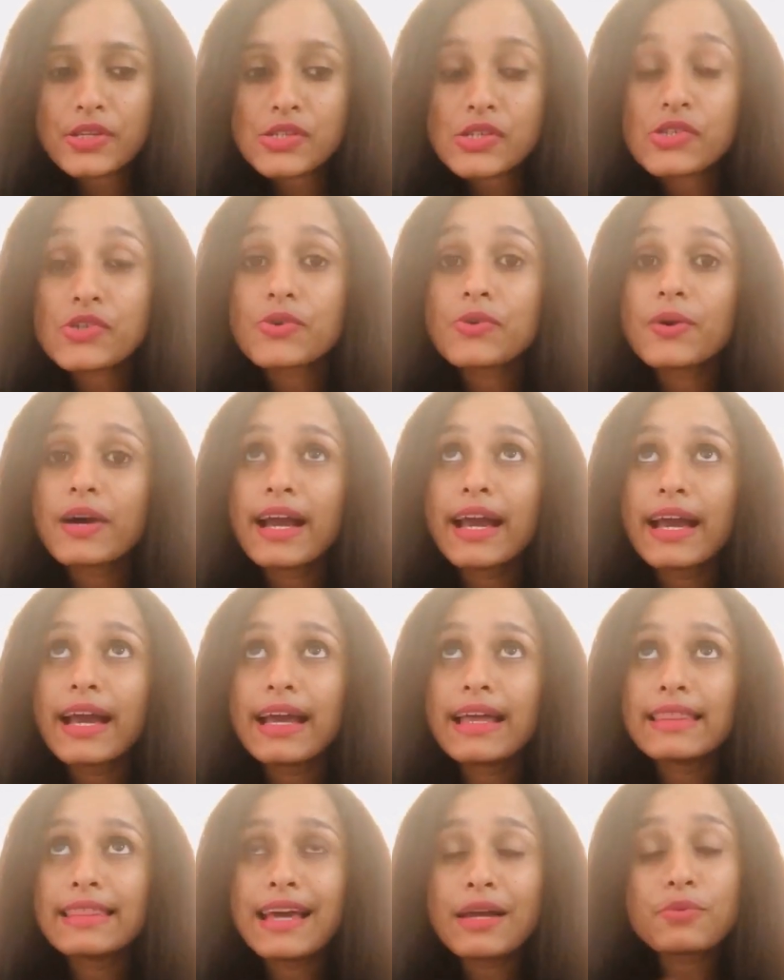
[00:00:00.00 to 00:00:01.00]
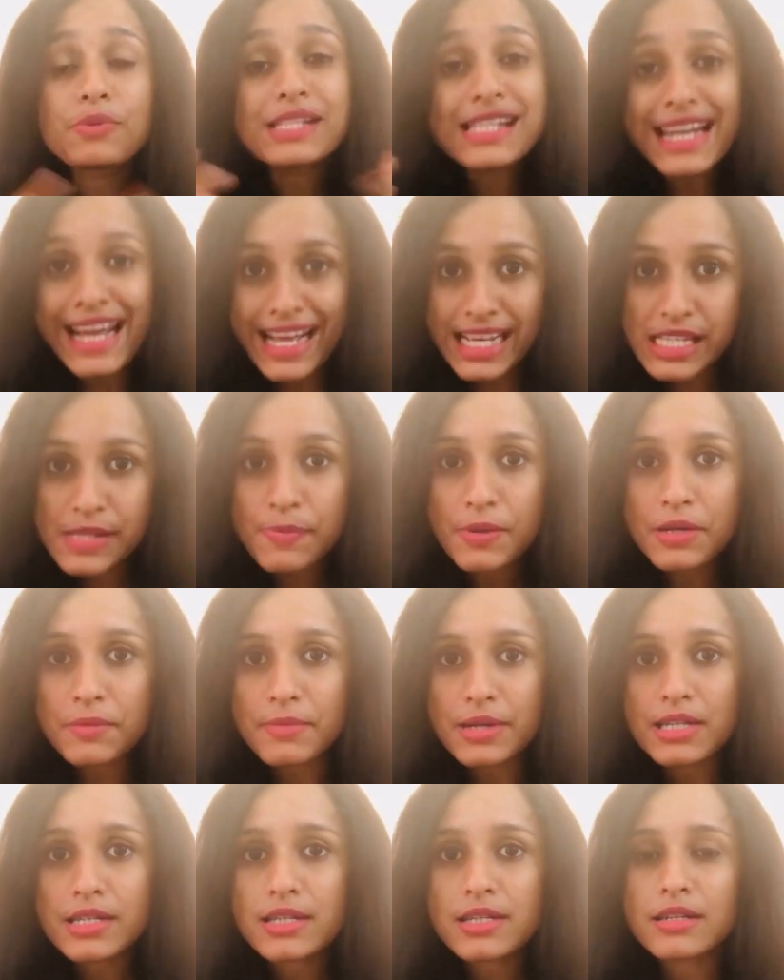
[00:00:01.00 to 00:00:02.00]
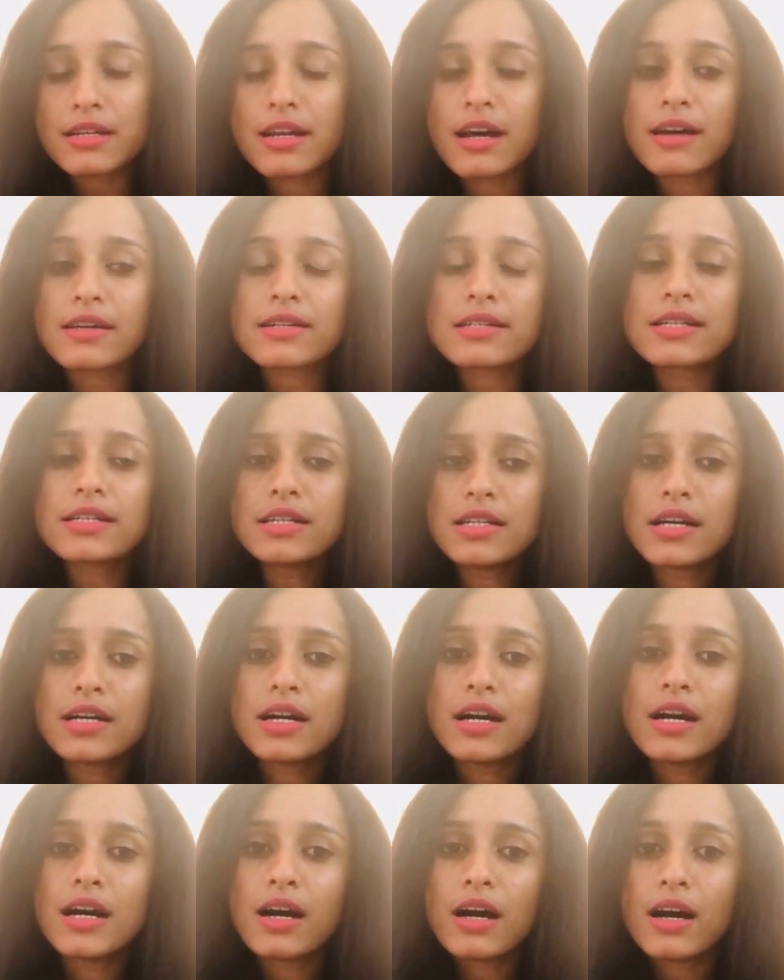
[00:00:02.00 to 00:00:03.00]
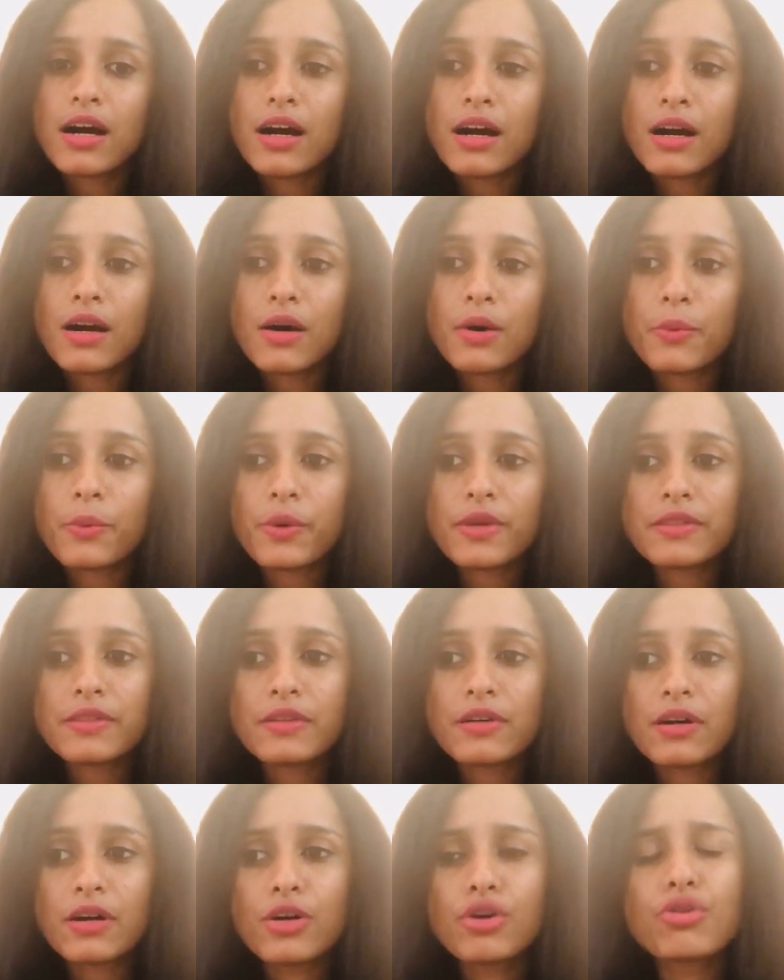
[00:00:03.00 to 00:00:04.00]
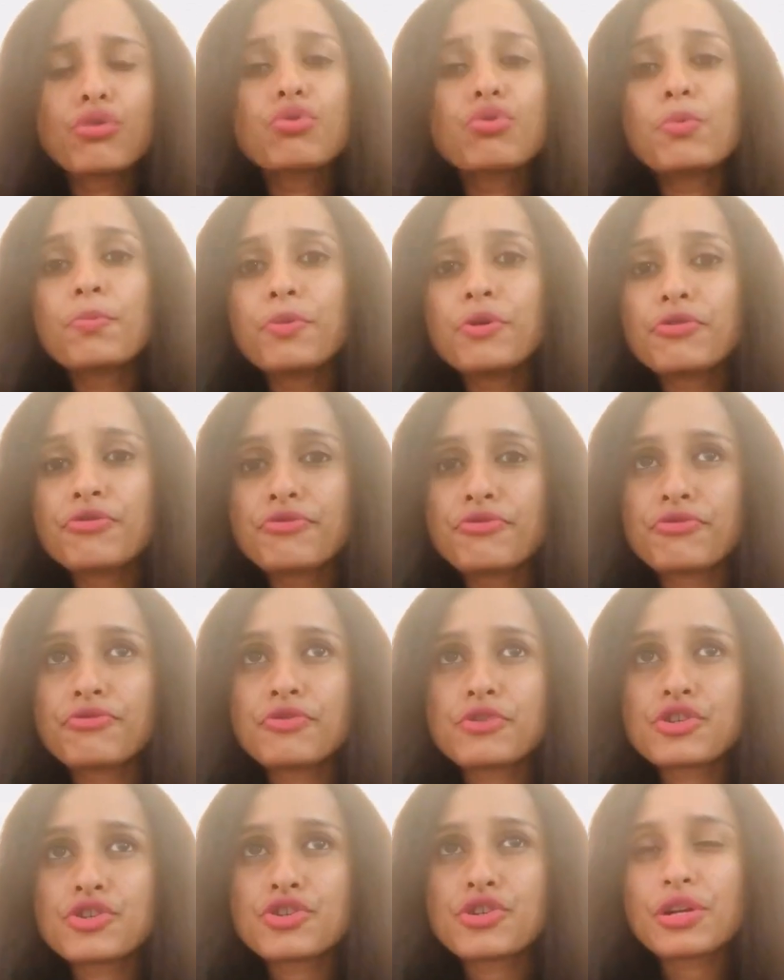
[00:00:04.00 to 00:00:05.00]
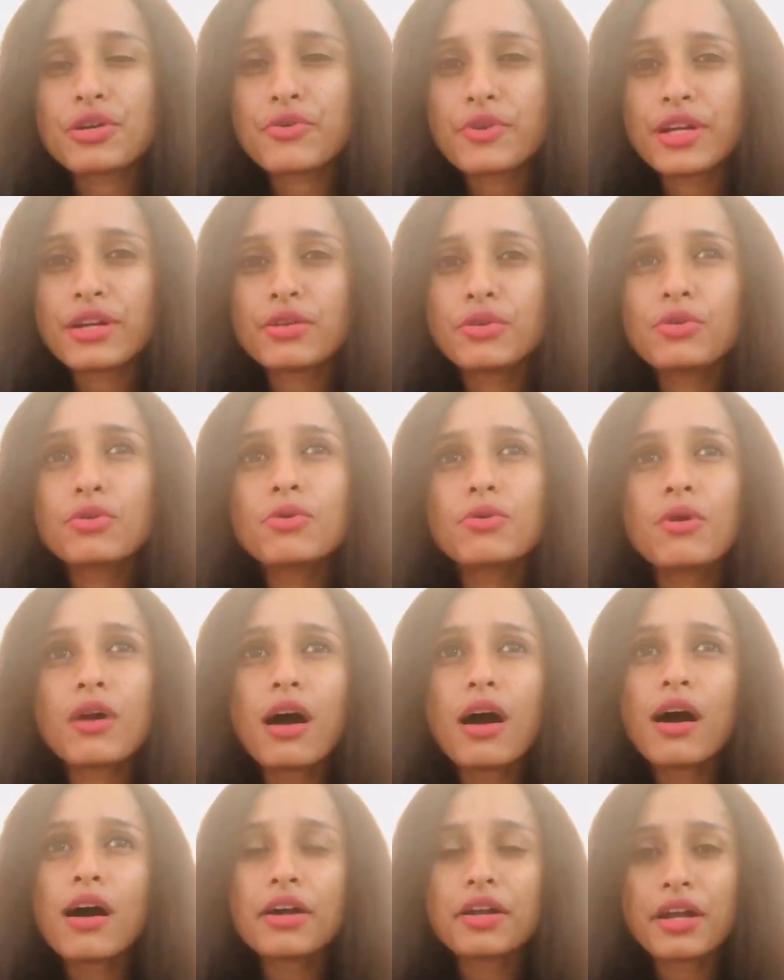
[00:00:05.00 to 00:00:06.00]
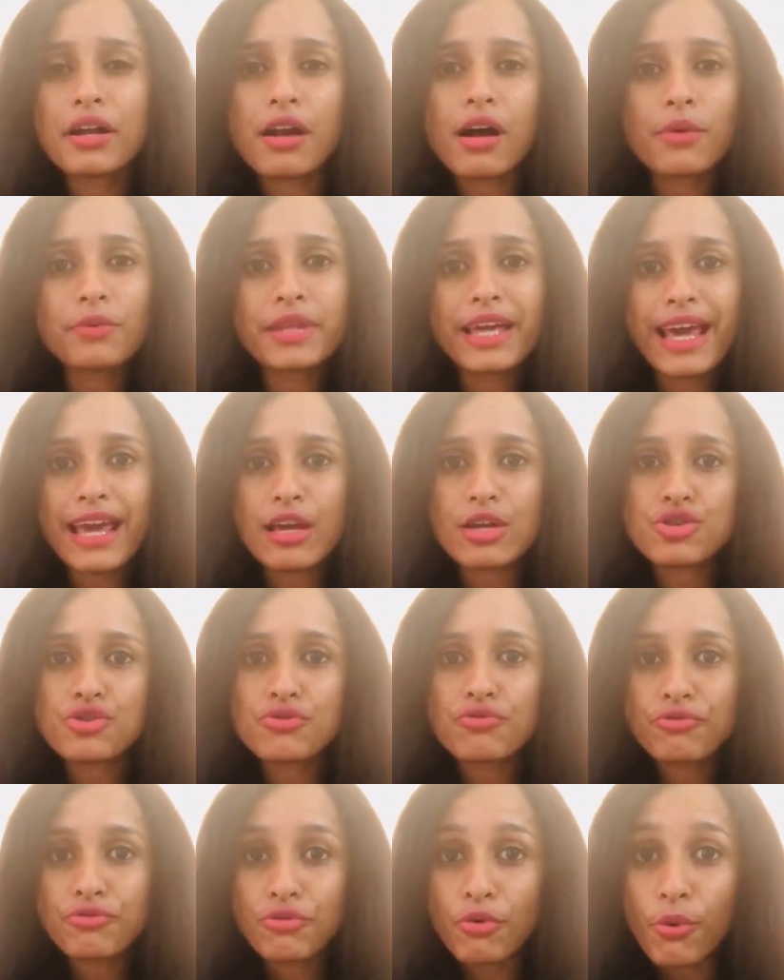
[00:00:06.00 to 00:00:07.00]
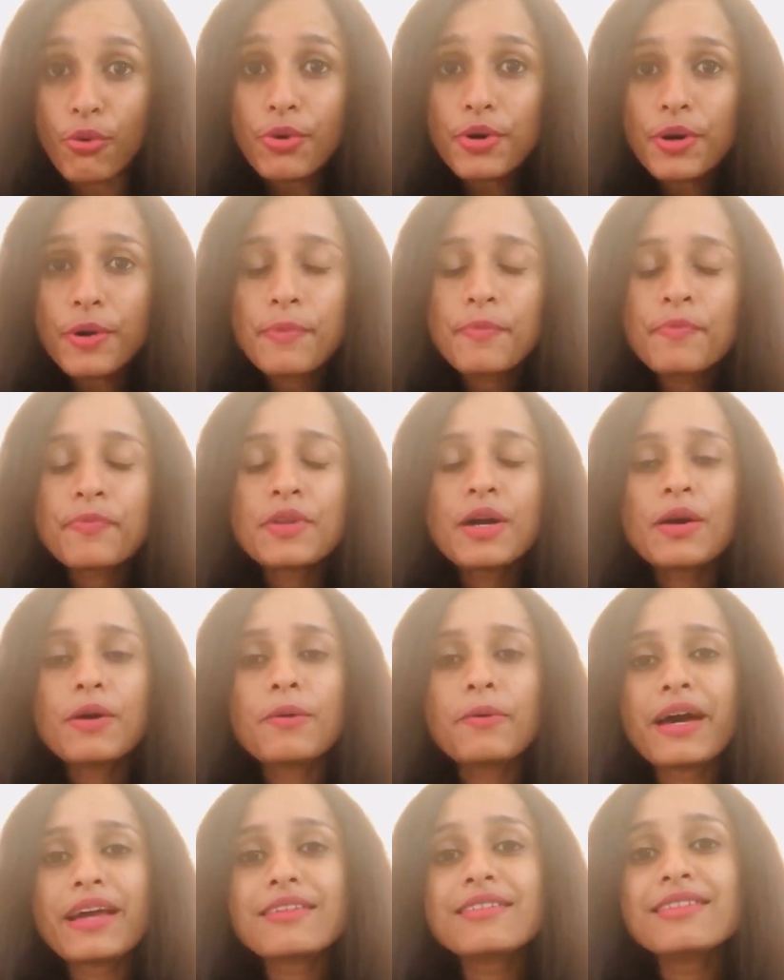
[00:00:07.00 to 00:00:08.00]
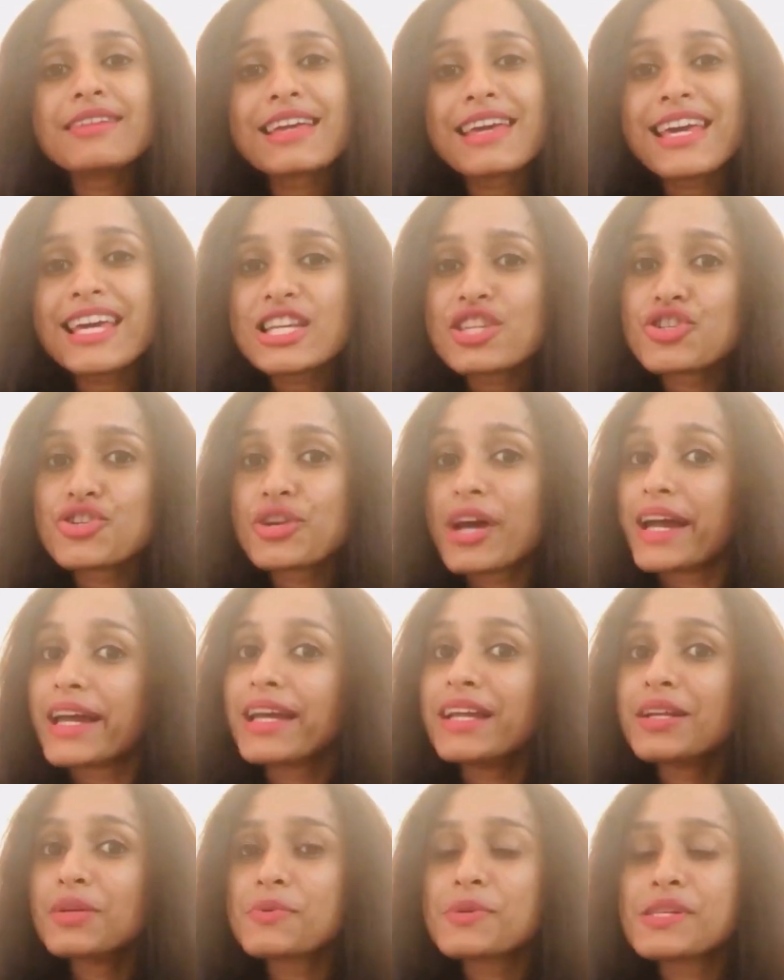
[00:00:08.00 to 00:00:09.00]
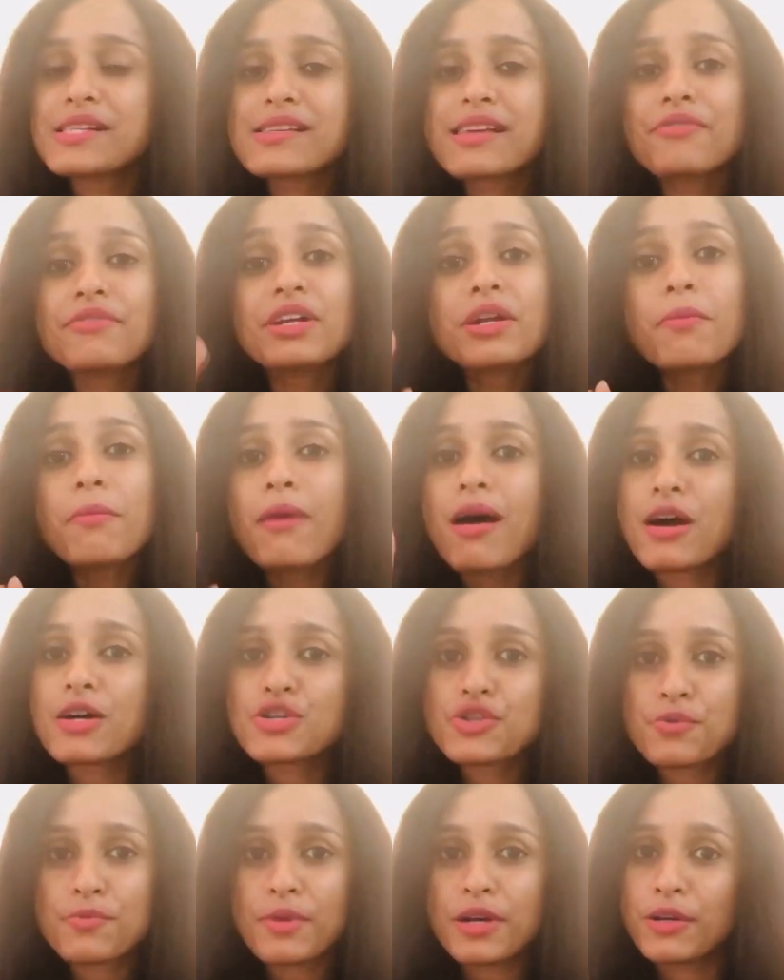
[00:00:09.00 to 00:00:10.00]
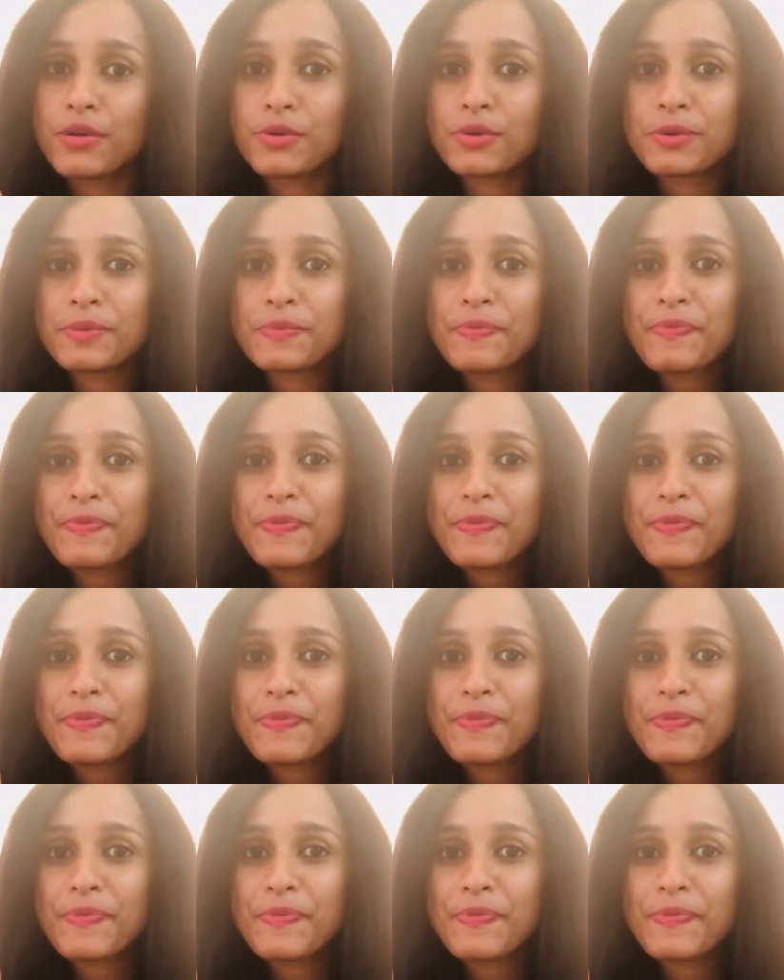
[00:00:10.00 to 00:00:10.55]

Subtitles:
So that was an experiment conducted with a group of children who are around the age of 4, wherein each child was given a marshmallow